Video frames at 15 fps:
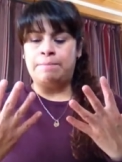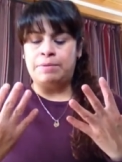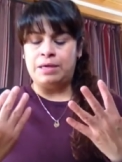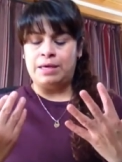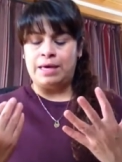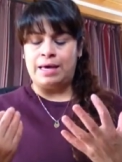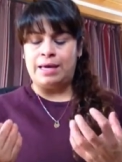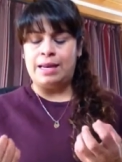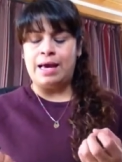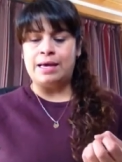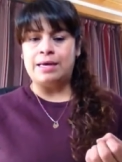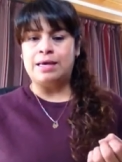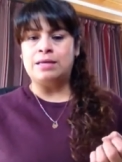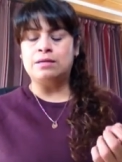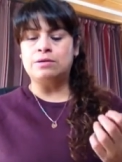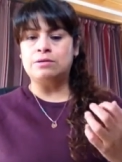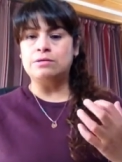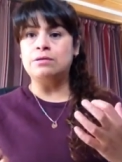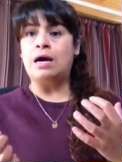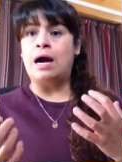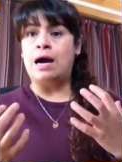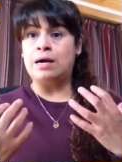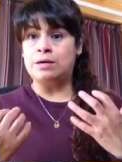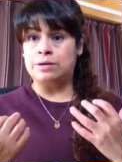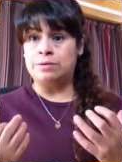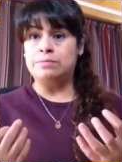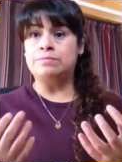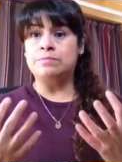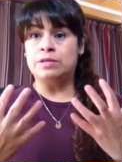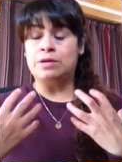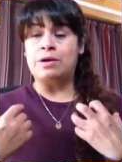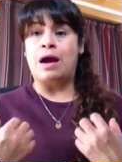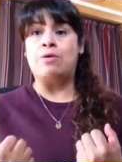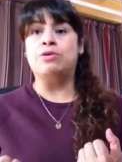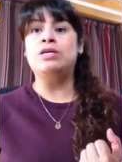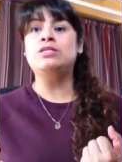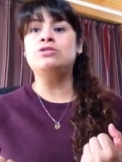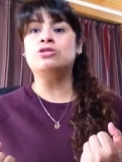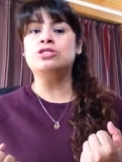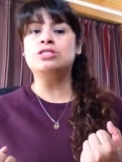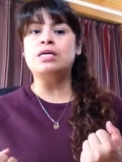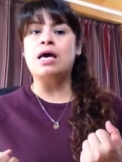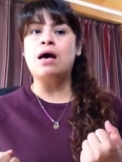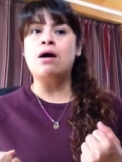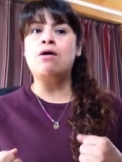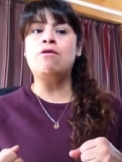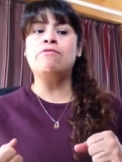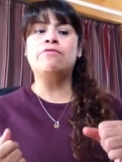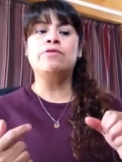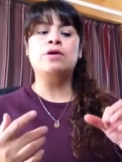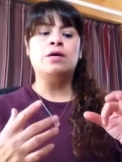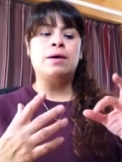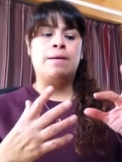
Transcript: Begin again grounding yourself.